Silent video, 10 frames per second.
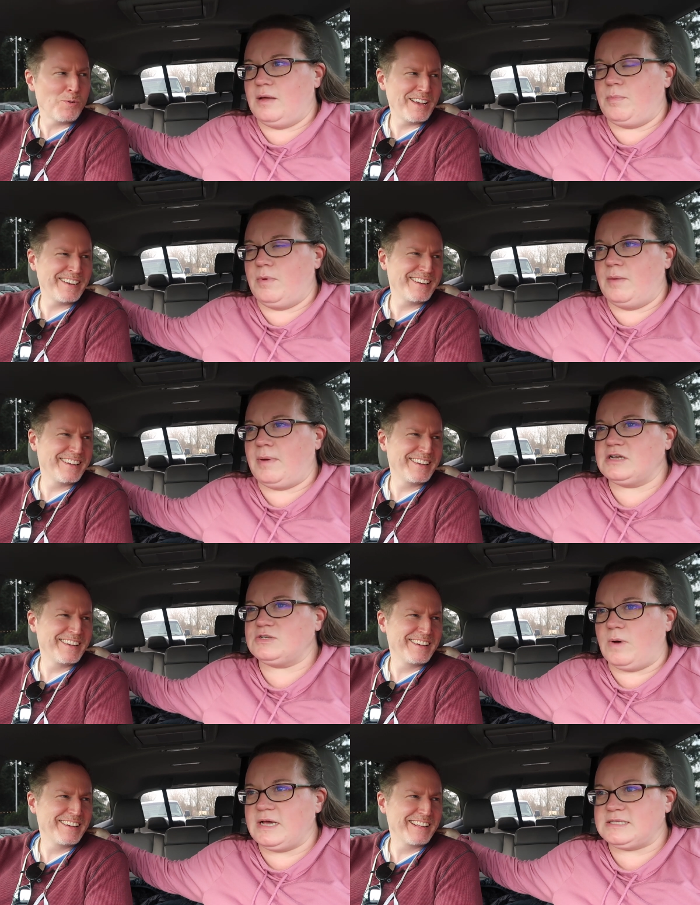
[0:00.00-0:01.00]
Speaker 1: ab about
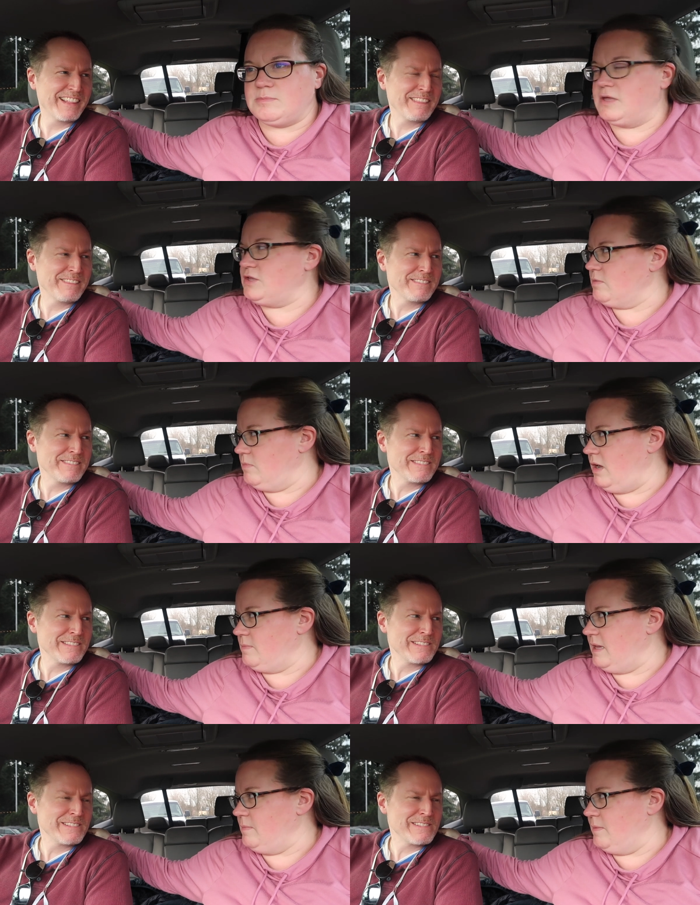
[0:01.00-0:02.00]
twice a month, your
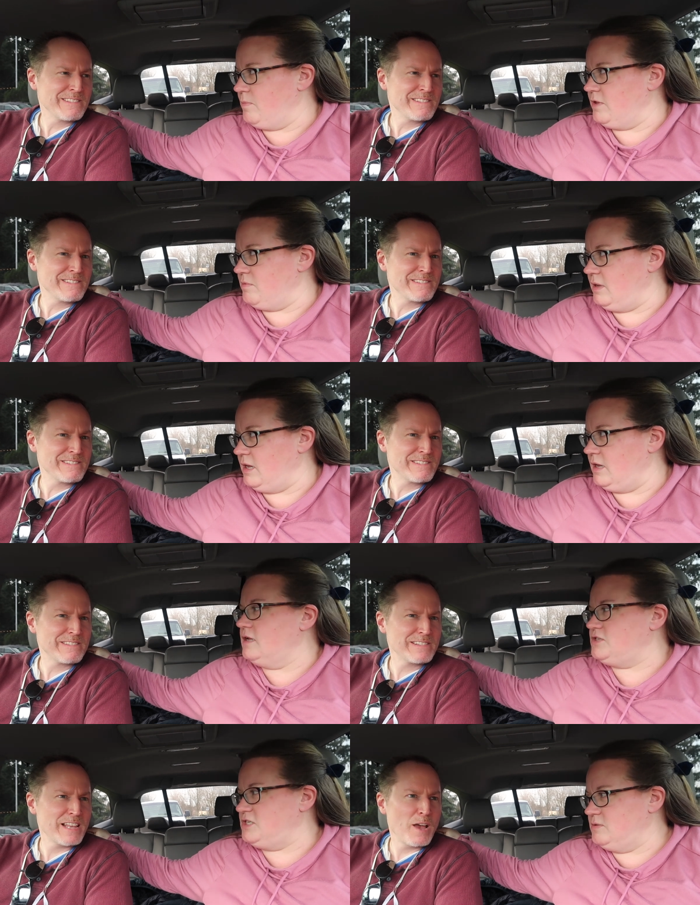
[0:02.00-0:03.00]
mom came up with me
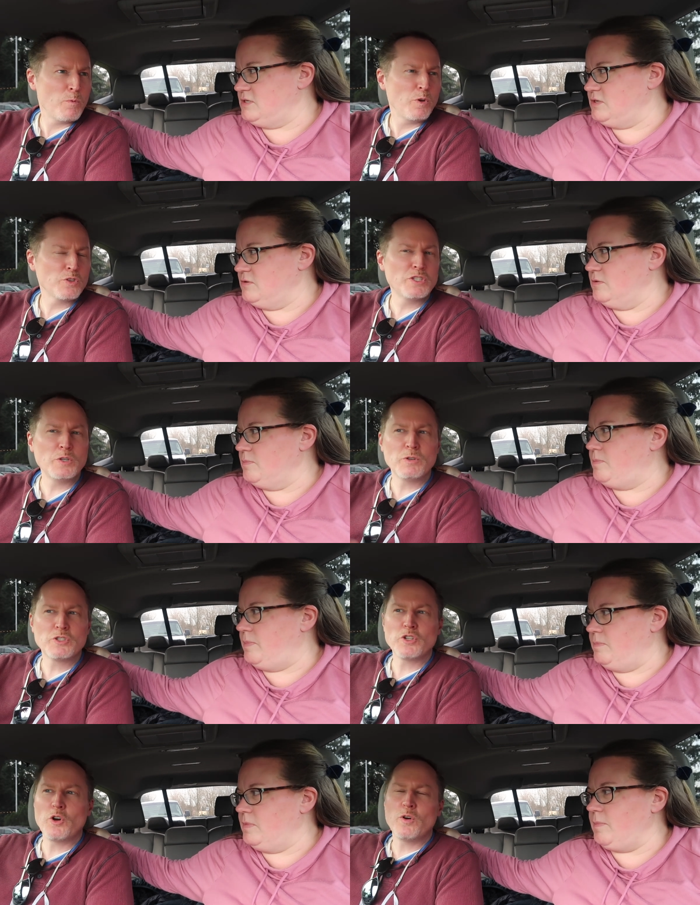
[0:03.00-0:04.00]
and she would well, do Well, she
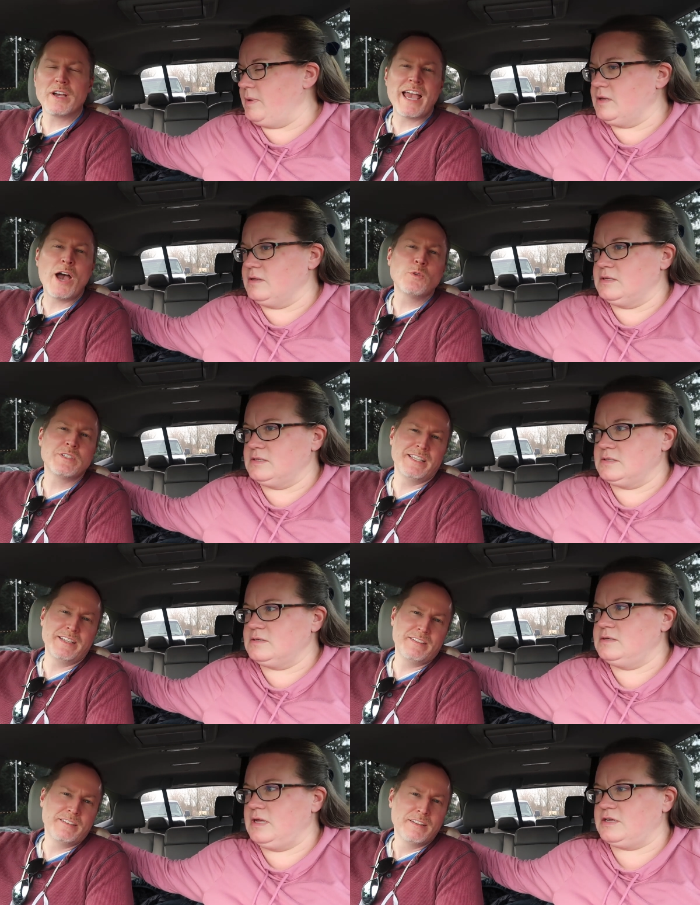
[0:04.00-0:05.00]
would show
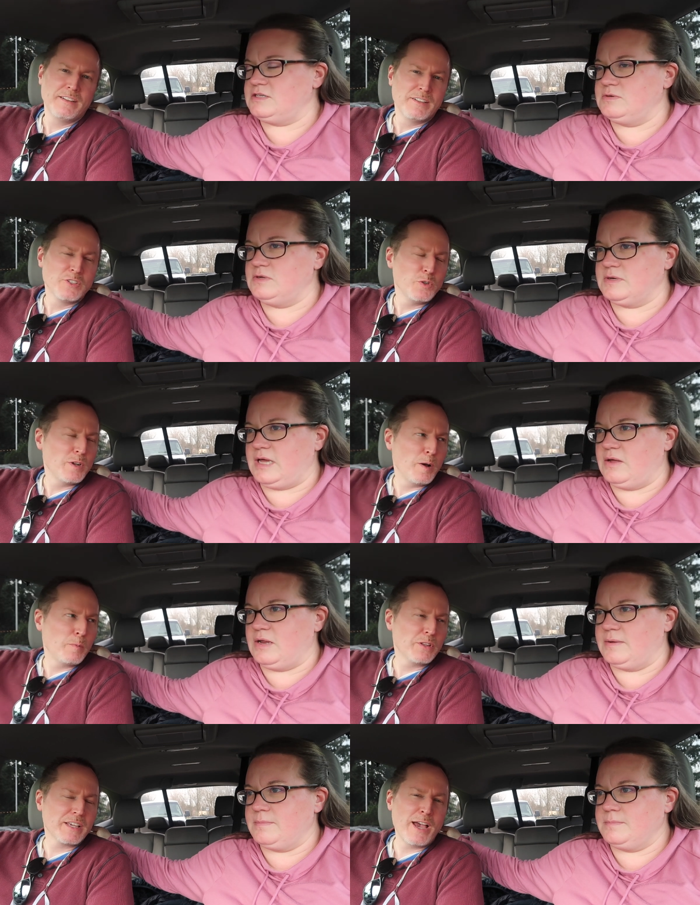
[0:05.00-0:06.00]
accounting. Yeah, she would do she
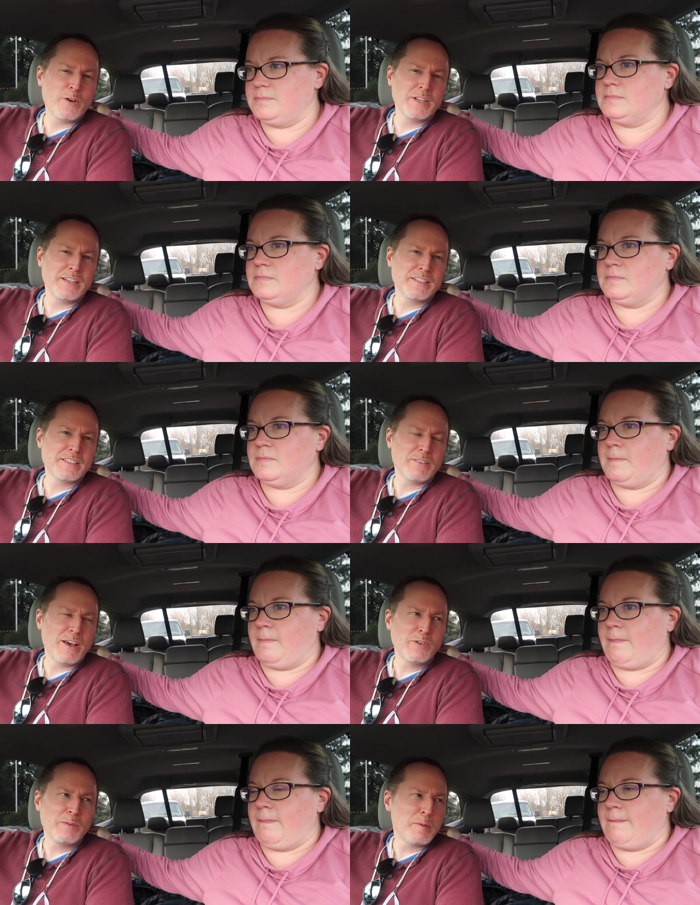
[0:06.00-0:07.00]
accounting. Would help with
Speaker 2: accounting and stuff.
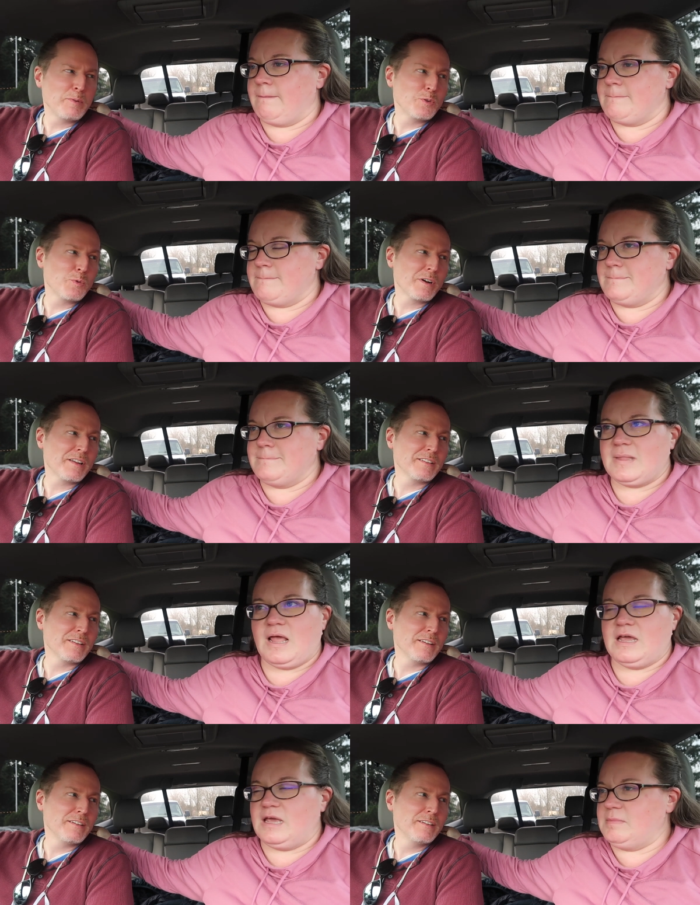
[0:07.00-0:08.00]
I don't remember you working
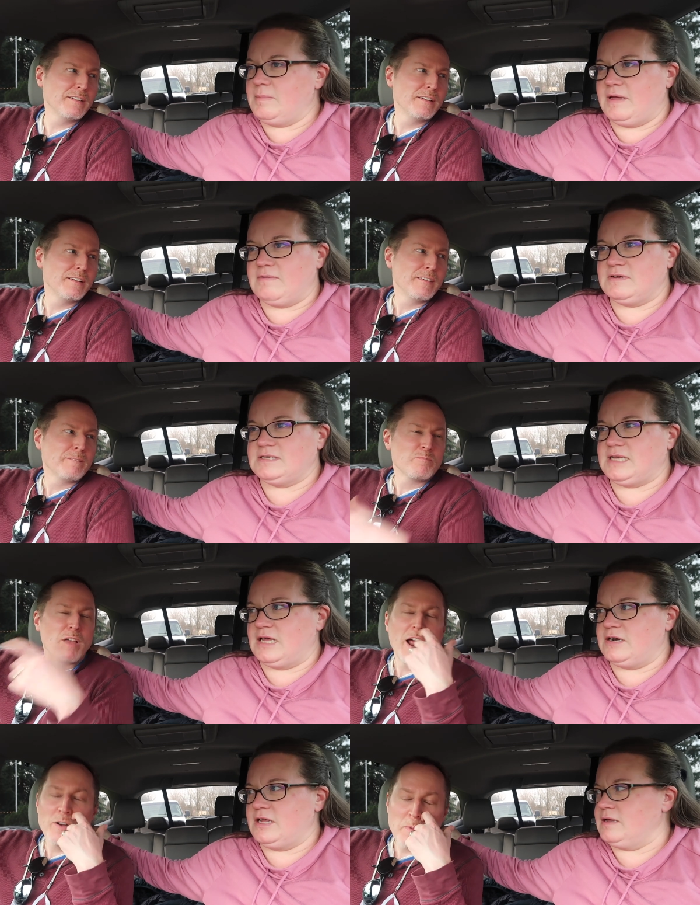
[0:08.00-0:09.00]
there. I
Speaker 1: came up every
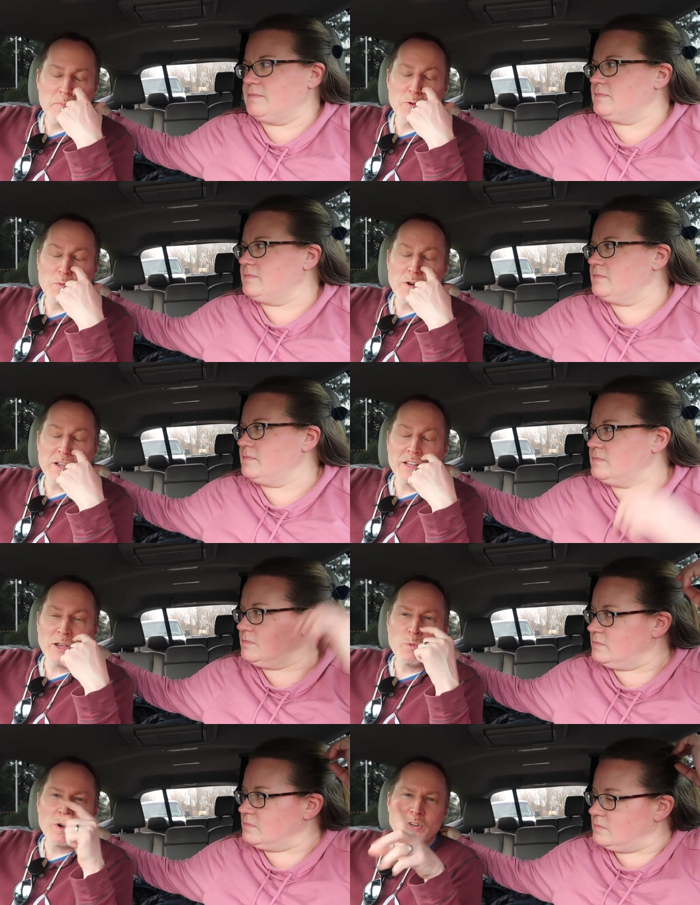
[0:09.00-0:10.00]
Saturday. I remember
Speaker 2: you working
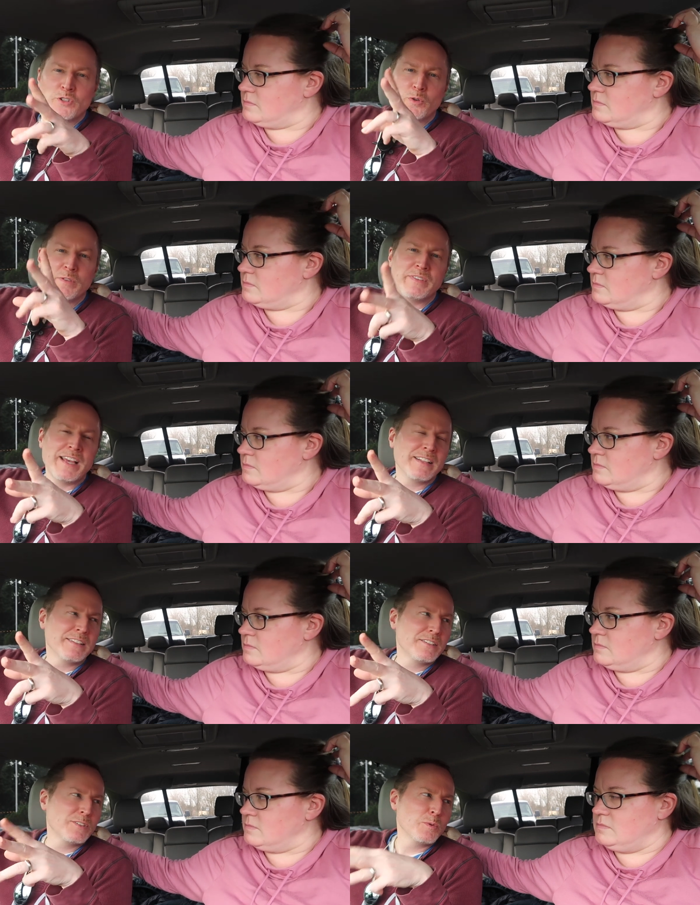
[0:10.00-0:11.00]
like one or two
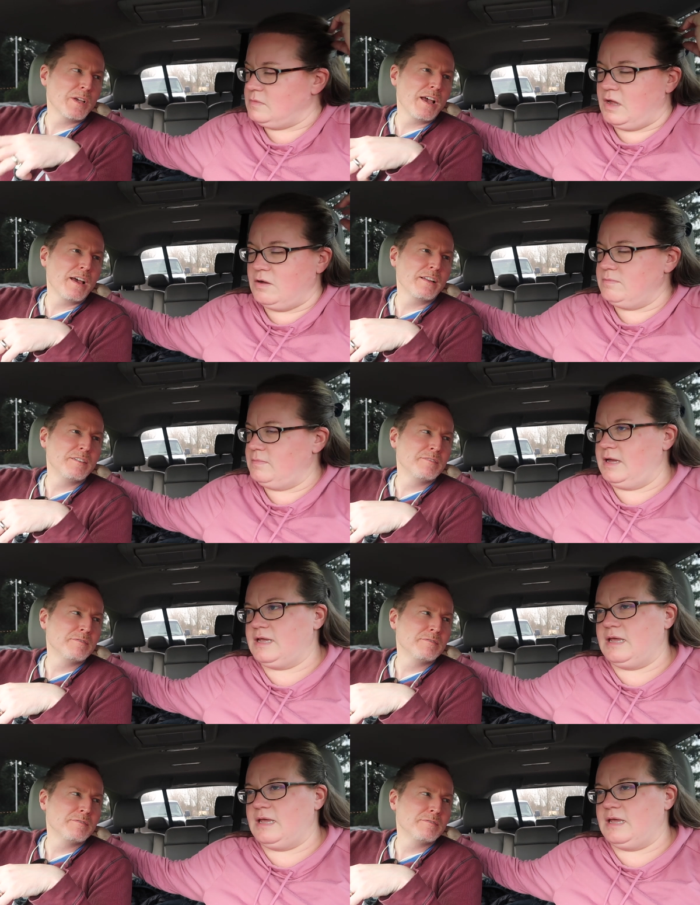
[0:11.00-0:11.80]
events that we no, had.
Speaker 1: I